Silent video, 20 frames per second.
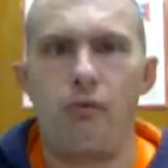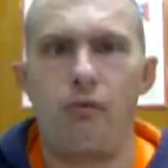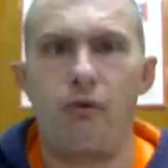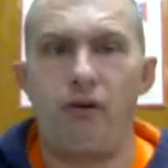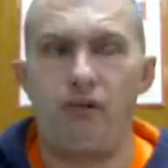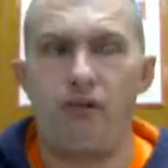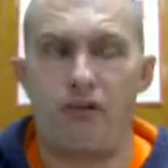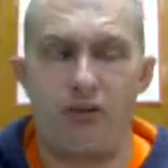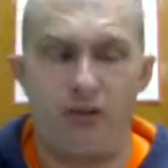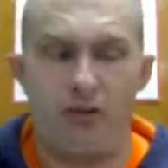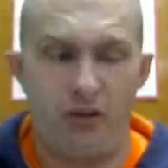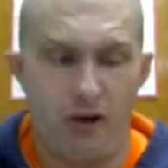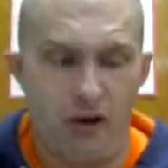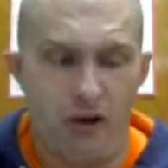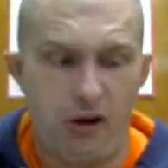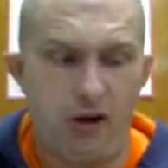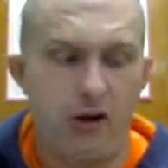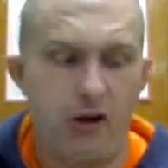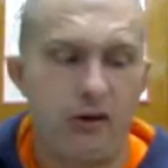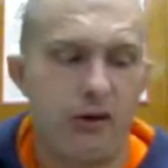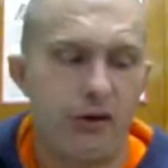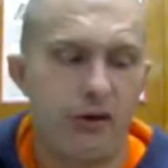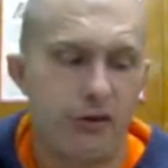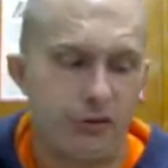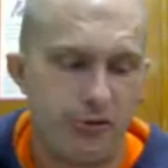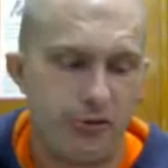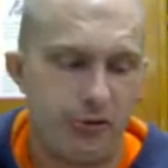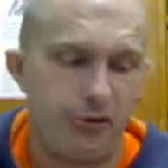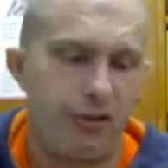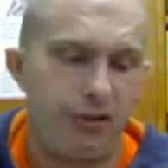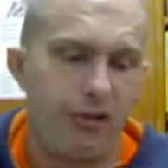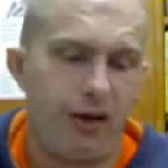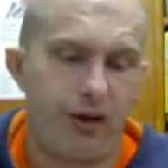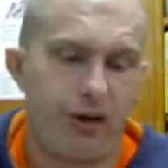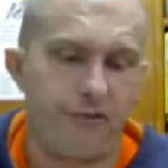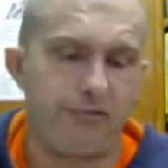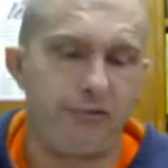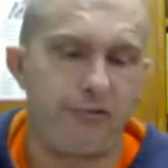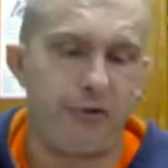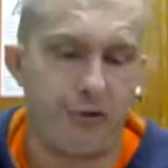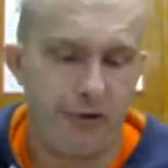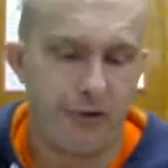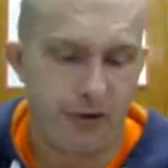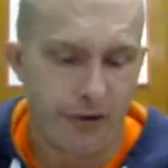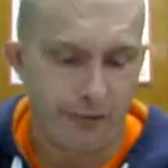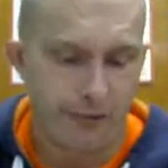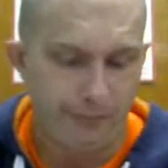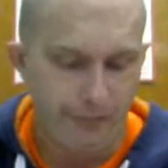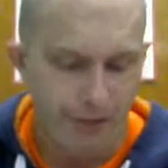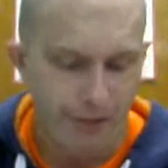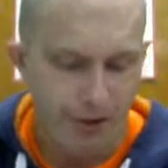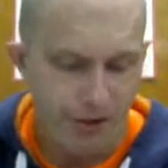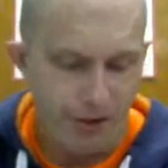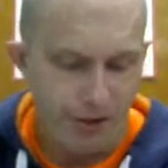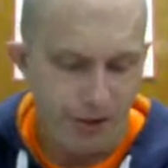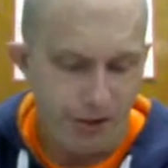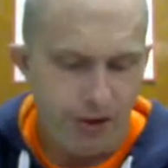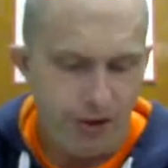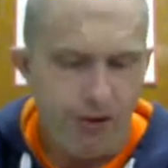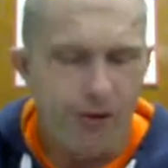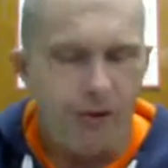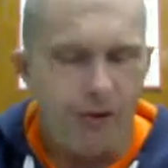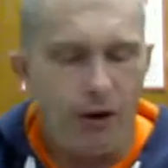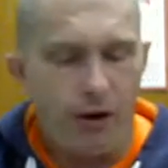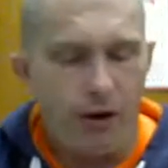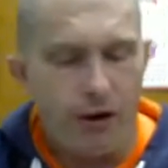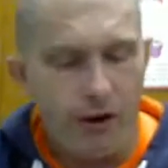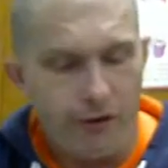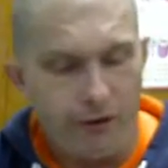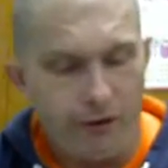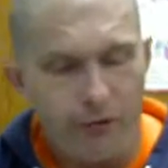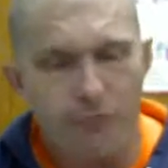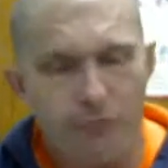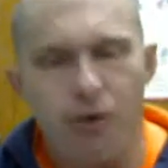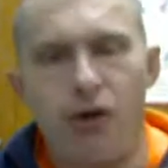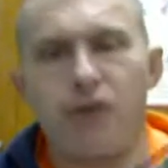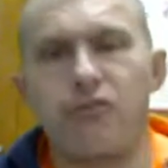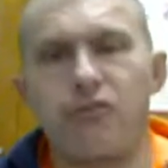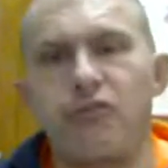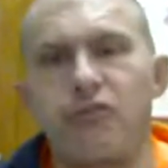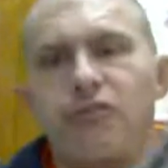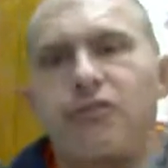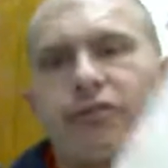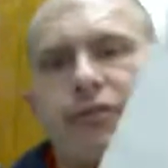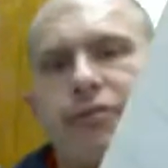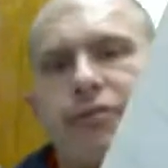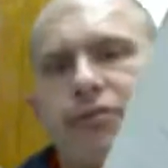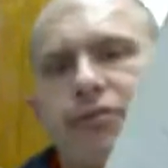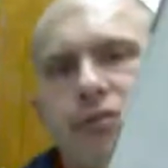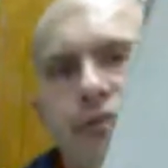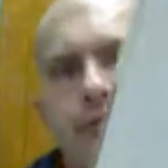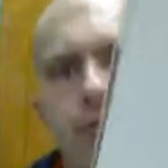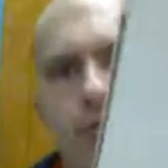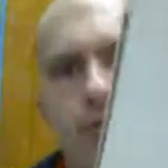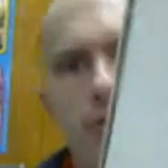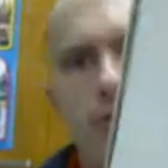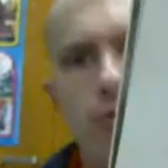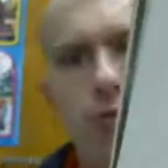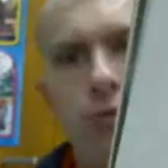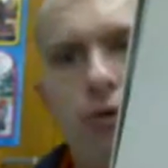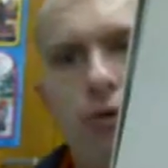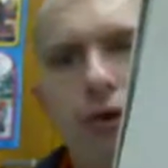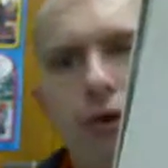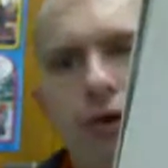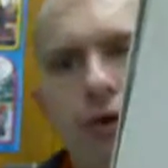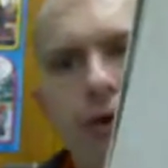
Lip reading: That's a long, good life right there. All right, so pages 62